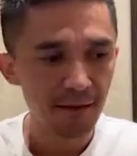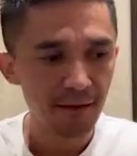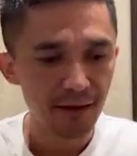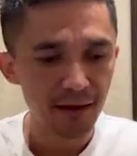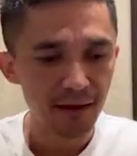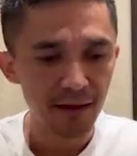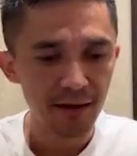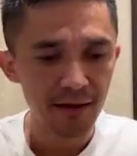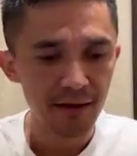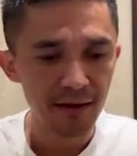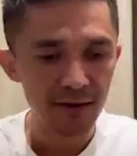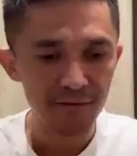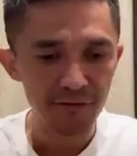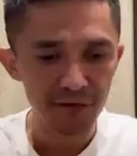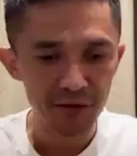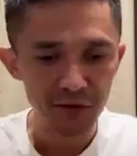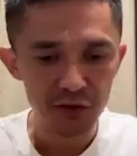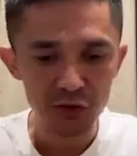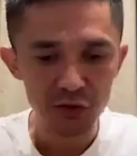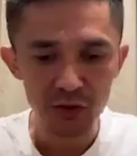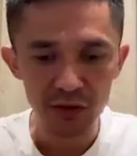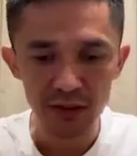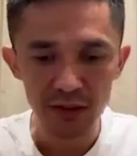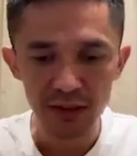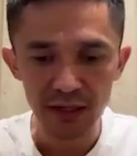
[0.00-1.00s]
And
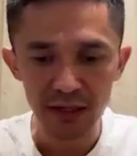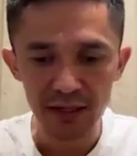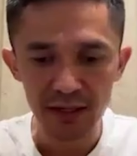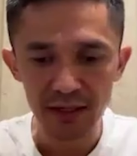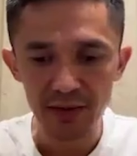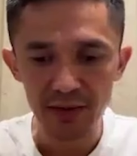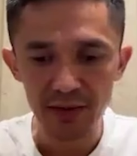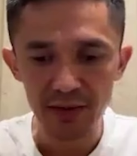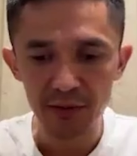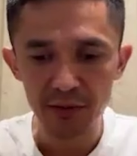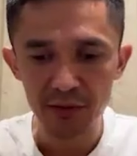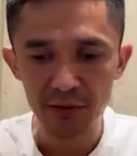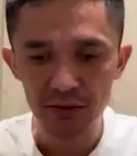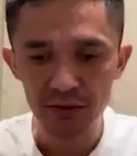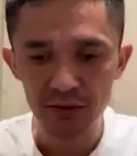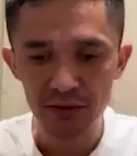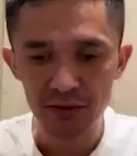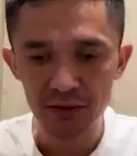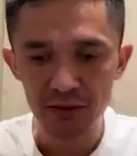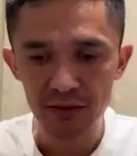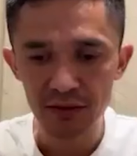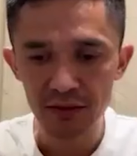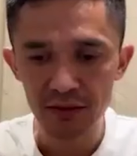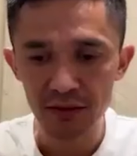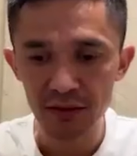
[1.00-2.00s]
eventually I came to this
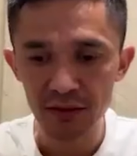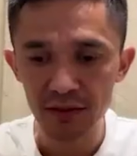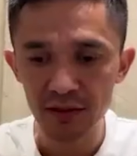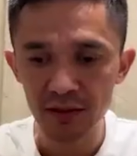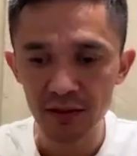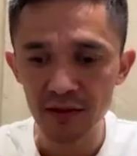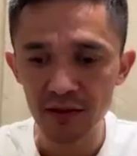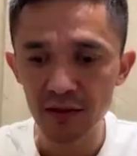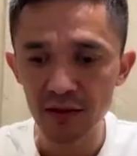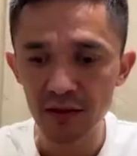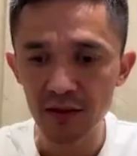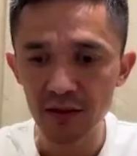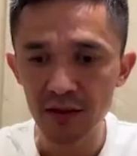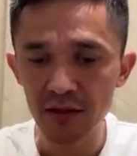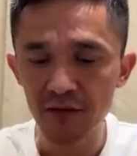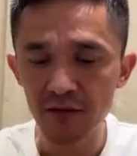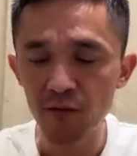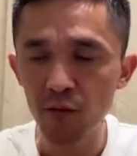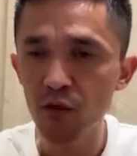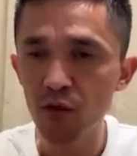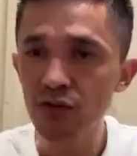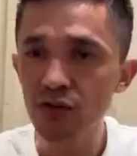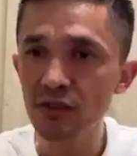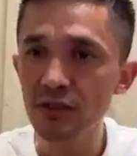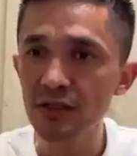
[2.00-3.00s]
decision, and it
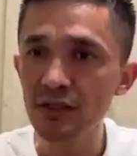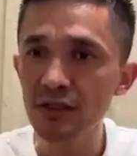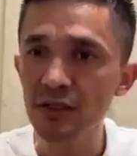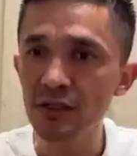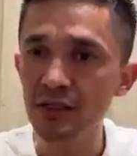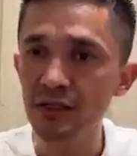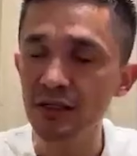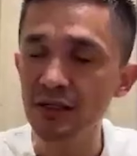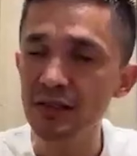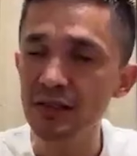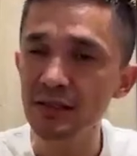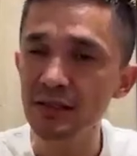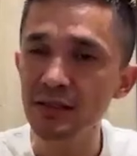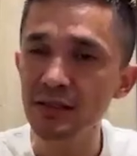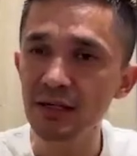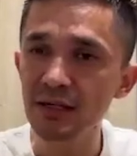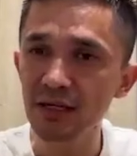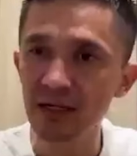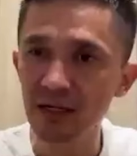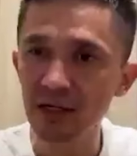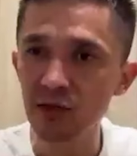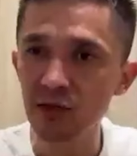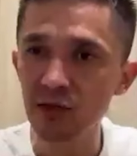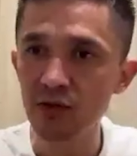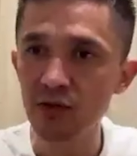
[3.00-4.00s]
wasn't easy
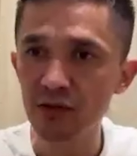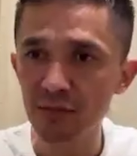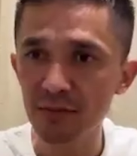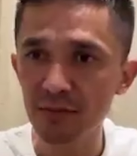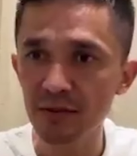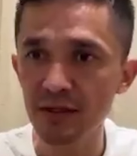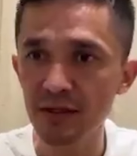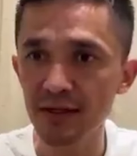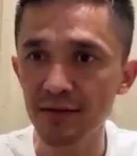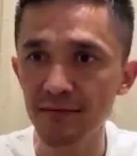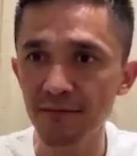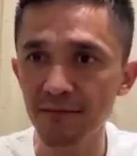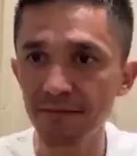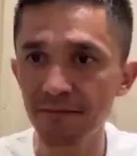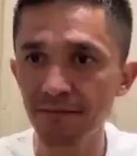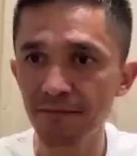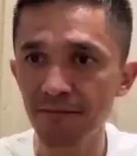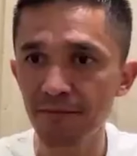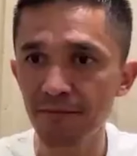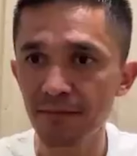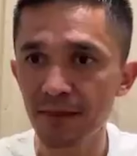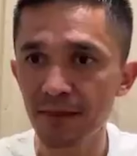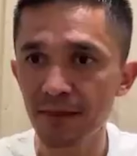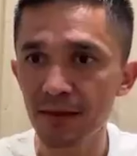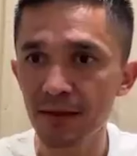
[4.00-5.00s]
and it took some time.
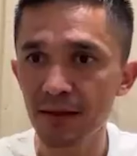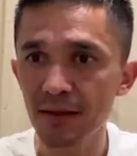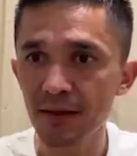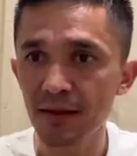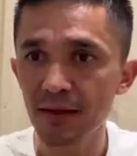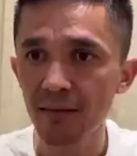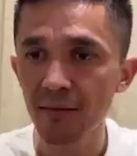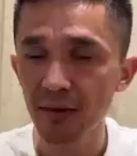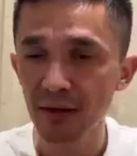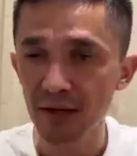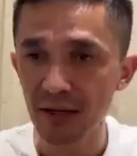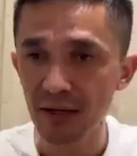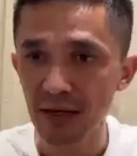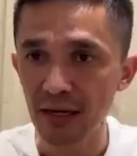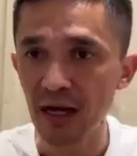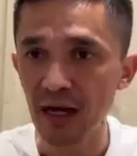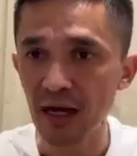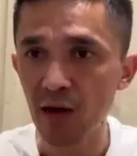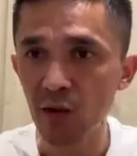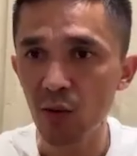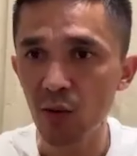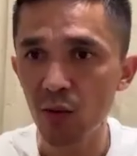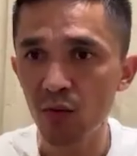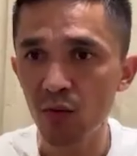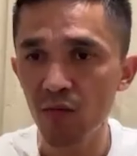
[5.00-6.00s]
But
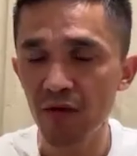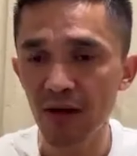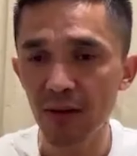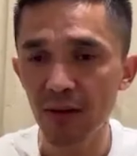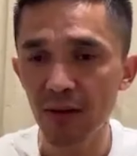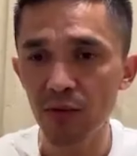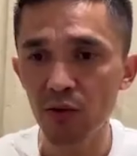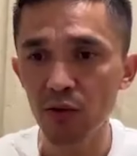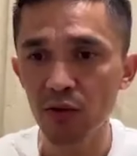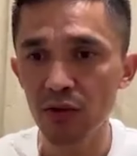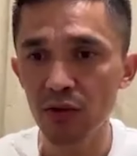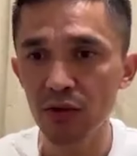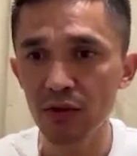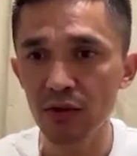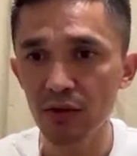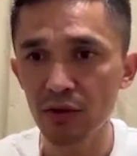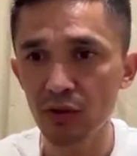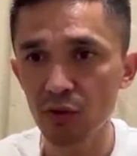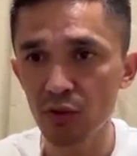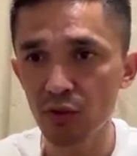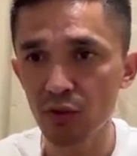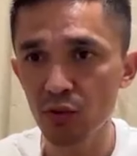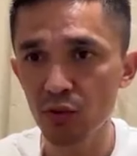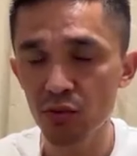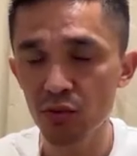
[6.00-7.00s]
now when I'm talking to
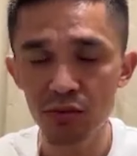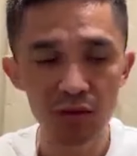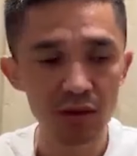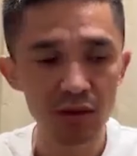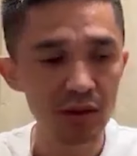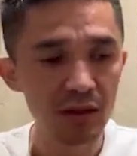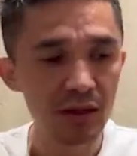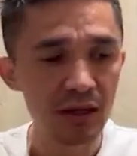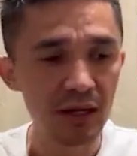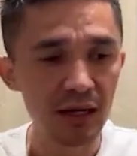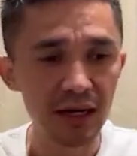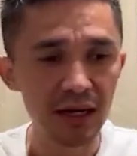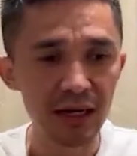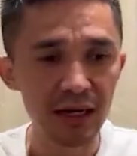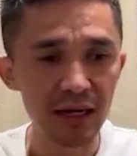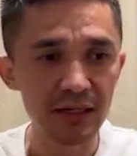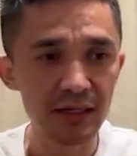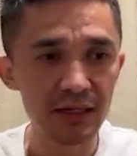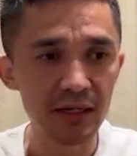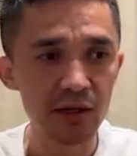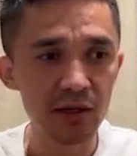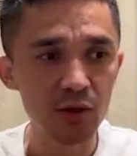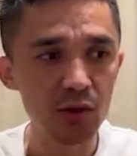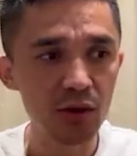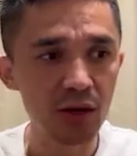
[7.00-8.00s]
you, I can
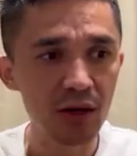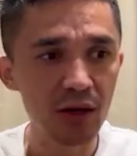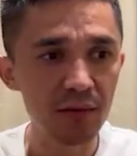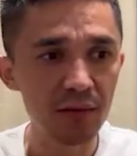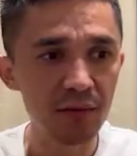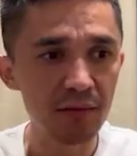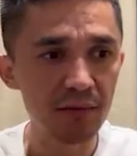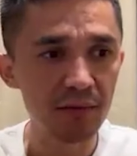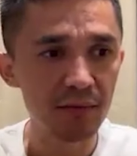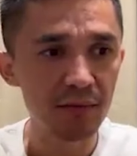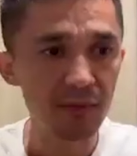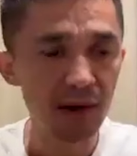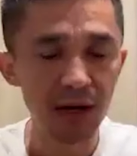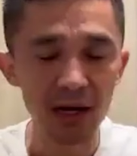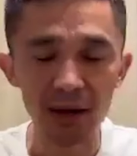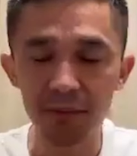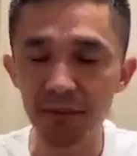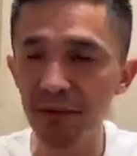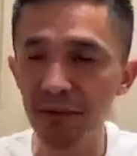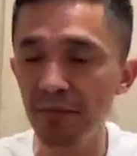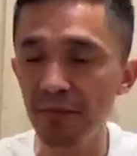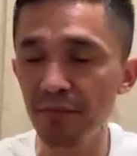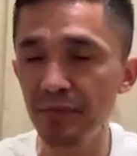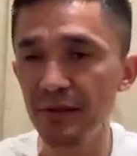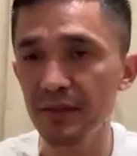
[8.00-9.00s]
tell you I'm
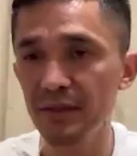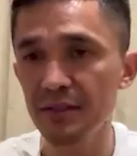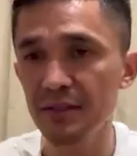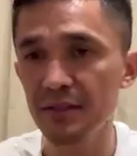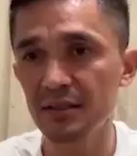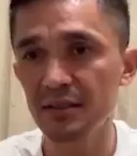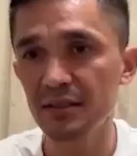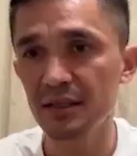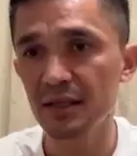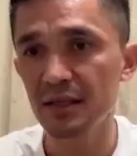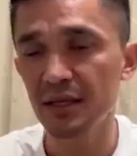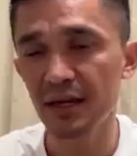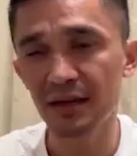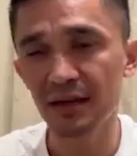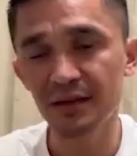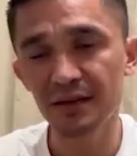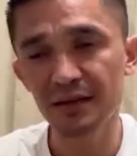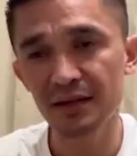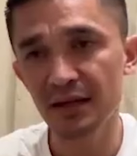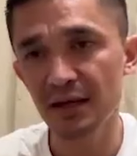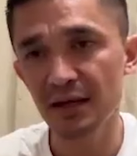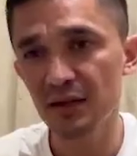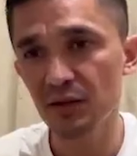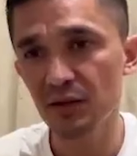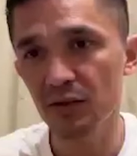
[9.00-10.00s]
in peace, and I
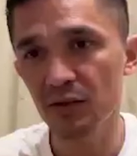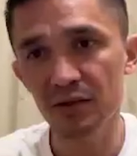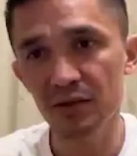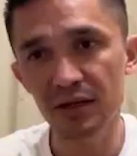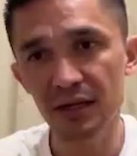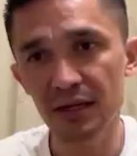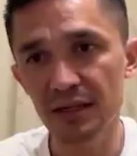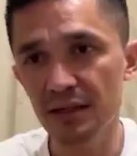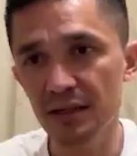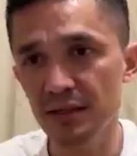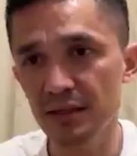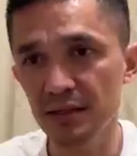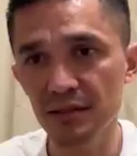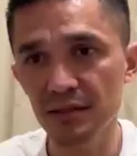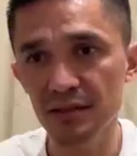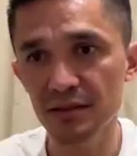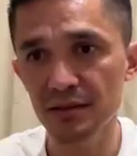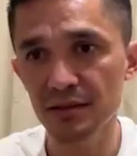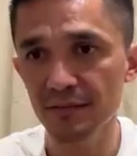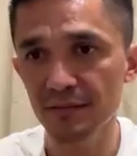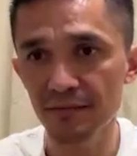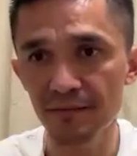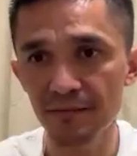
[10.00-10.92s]
think I took the right decision.